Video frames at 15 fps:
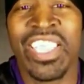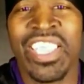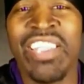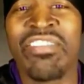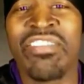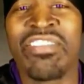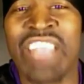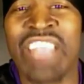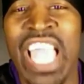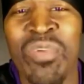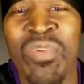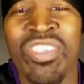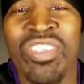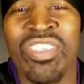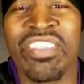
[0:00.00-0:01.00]
eating
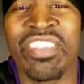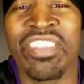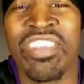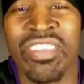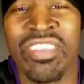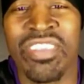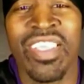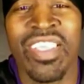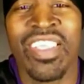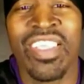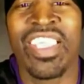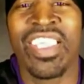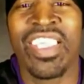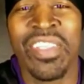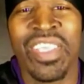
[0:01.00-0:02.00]
sandwiches
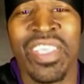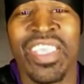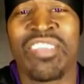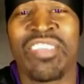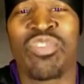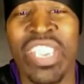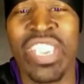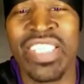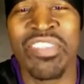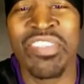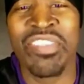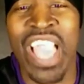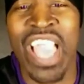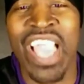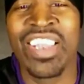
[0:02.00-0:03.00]
and
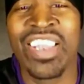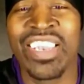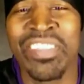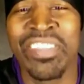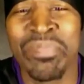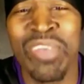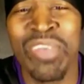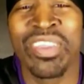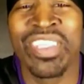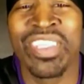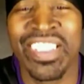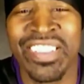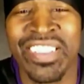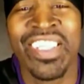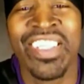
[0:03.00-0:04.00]
drinking chocolate milk
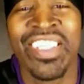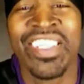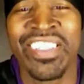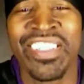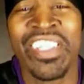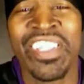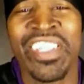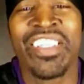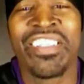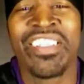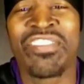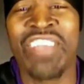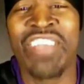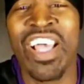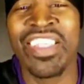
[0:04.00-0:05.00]
and
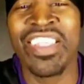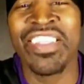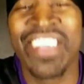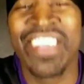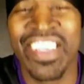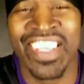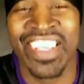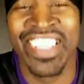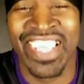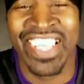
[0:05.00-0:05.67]
suckers,